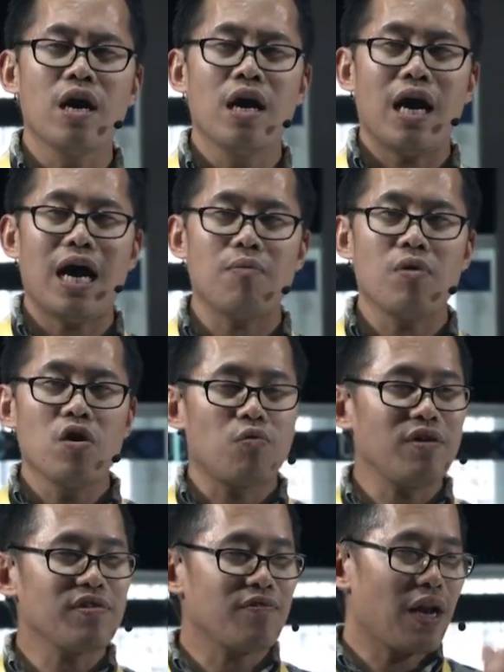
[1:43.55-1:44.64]
Um, we've
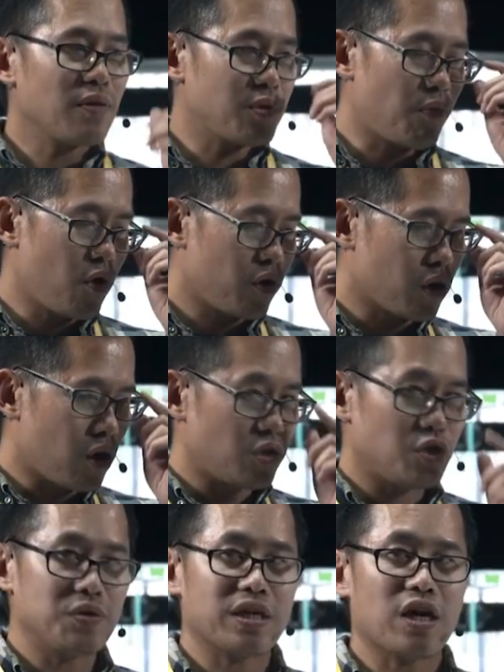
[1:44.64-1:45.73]
developed a protocol
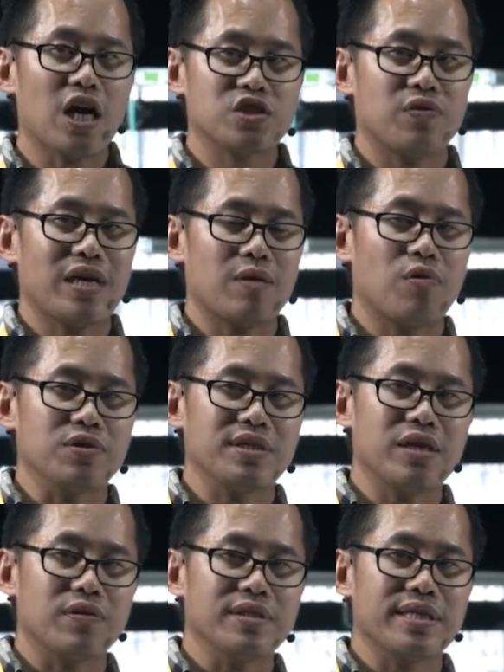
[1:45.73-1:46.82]
using Oxford Nanopore
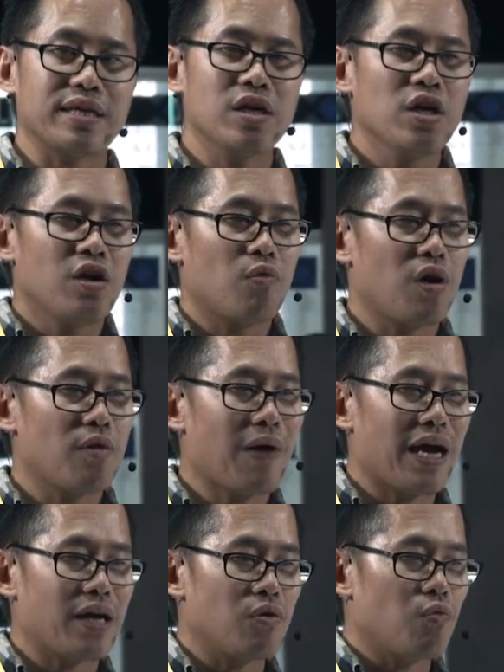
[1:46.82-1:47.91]
sequencing,
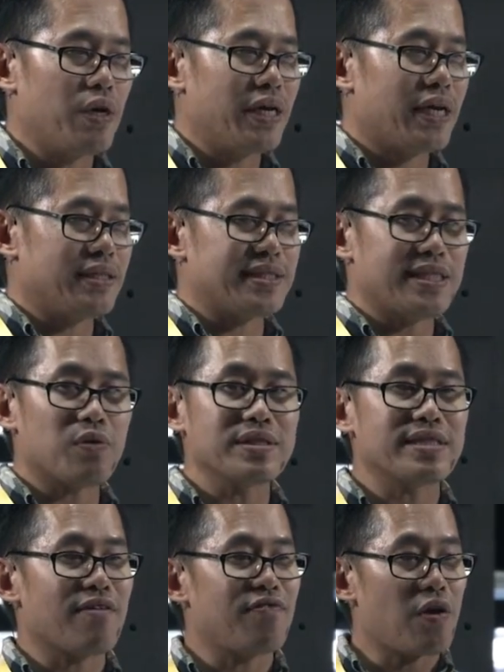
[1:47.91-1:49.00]
whereby we can sequence
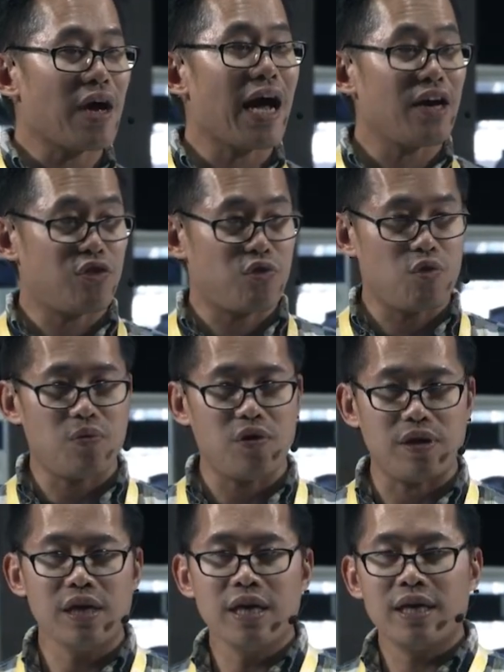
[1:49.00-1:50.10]
at very high throughput
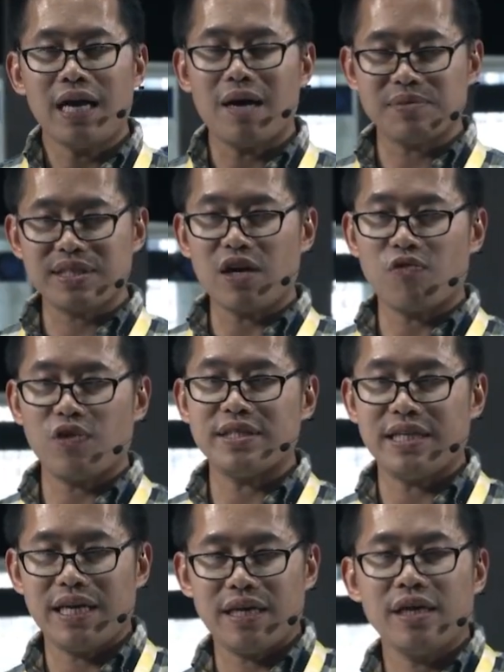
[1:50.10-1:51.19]
um, cell-free
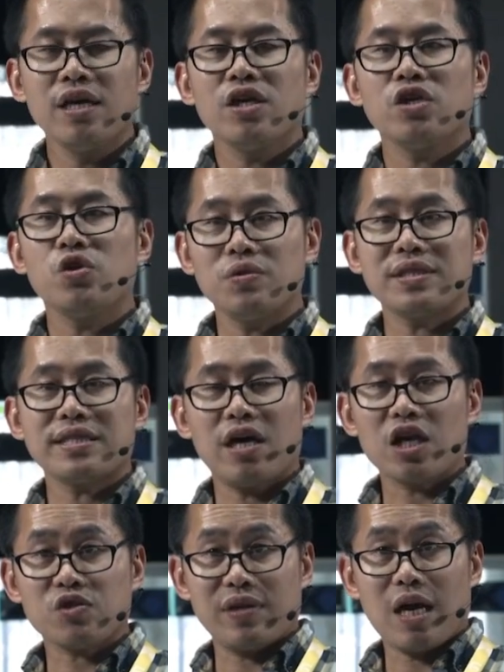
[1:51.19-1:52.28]
DNA using the
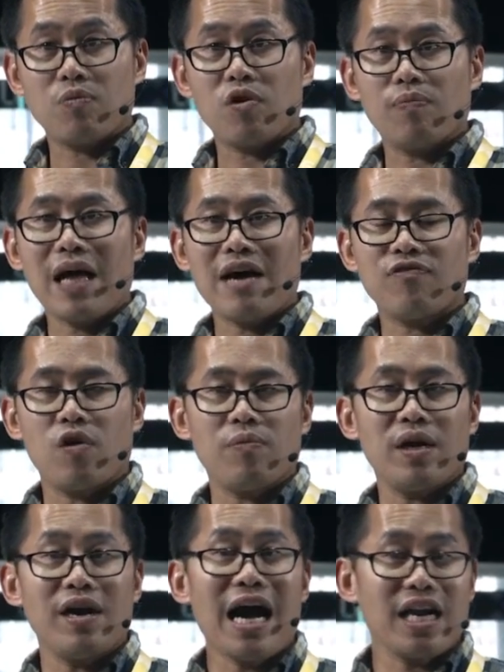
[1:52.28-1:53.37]
Oxford Nanopore platform on a
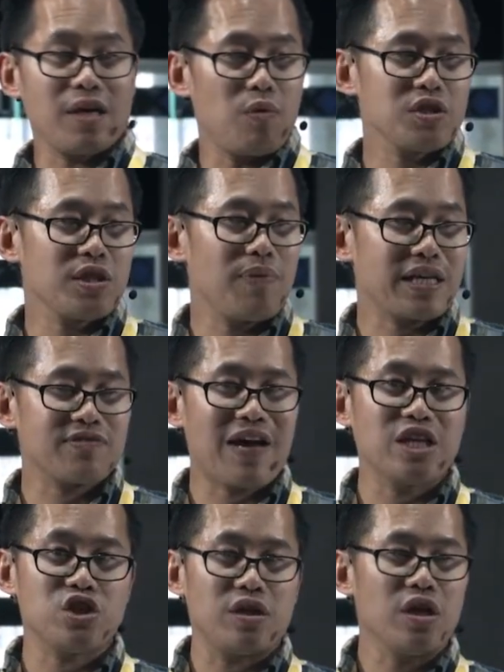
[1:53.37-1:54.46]
highly multiplex
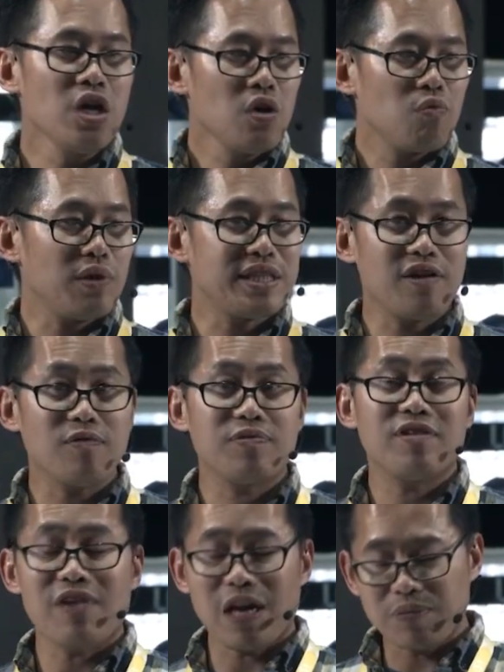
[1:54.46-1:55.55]
fashion we
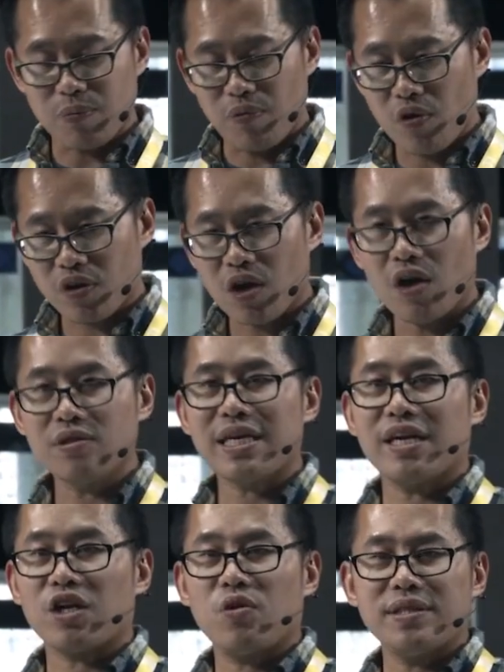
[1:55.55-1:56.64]
developed a protocol that
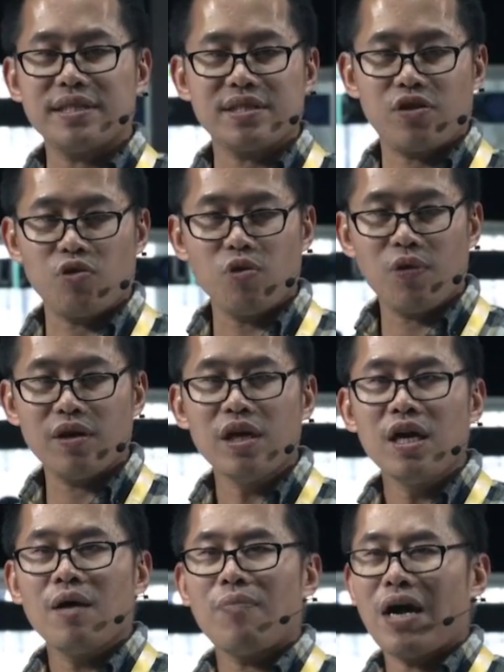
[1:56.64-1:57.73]
increases the throughput
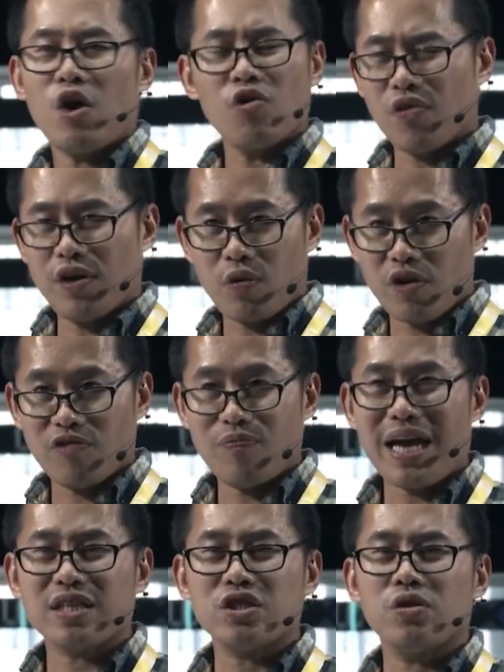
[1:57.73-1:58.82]
by over an order of
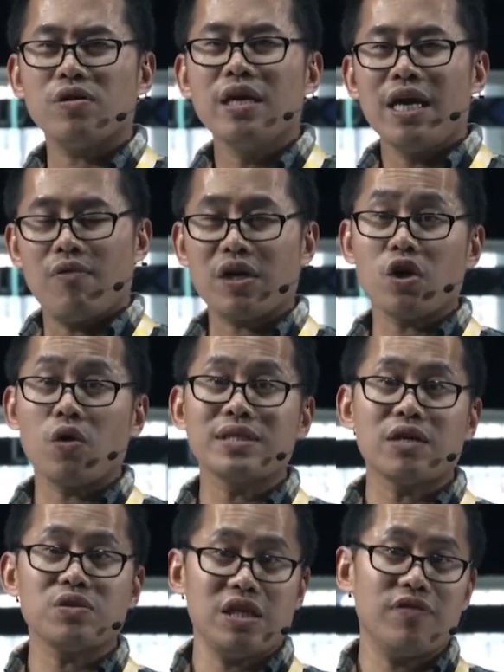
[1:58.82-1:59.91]
magnitude, and we can go down
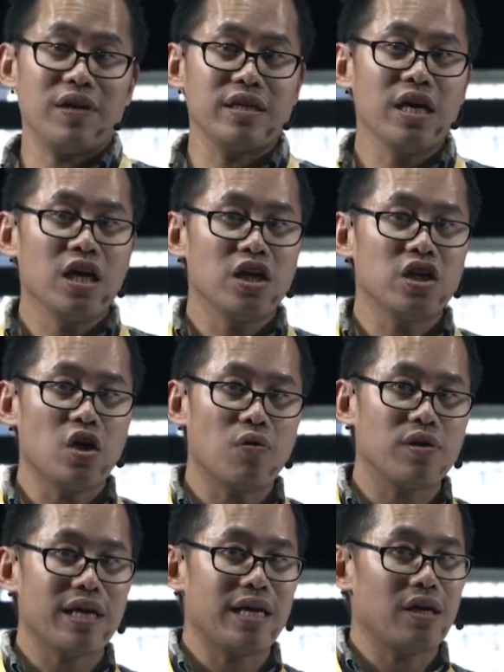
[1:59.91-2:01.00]
to even lower
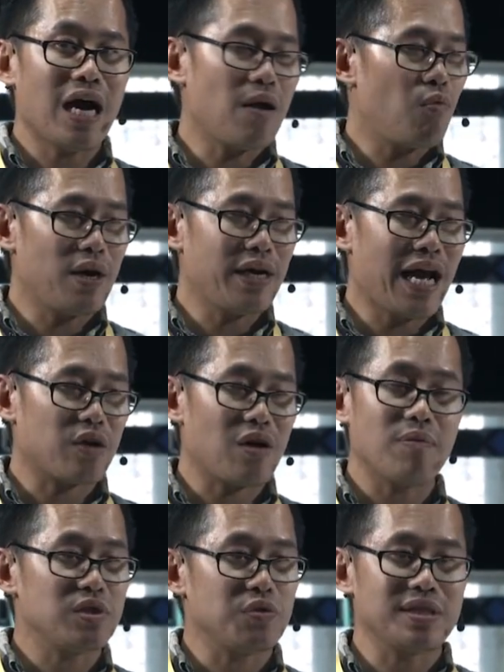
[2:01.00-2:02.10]
than um, one nanogram
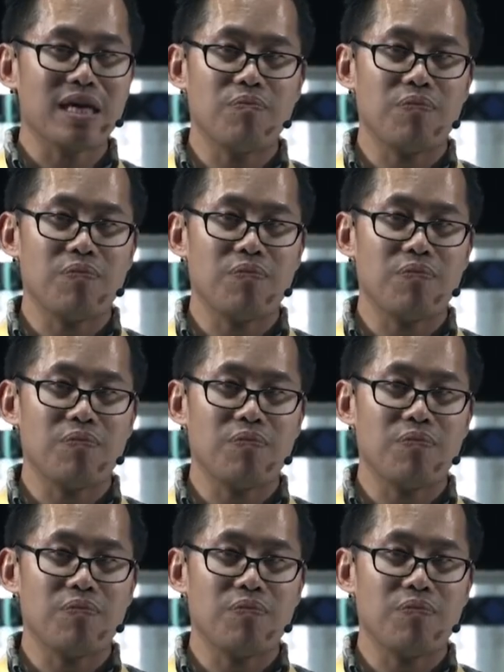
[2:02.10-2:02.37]
into sub,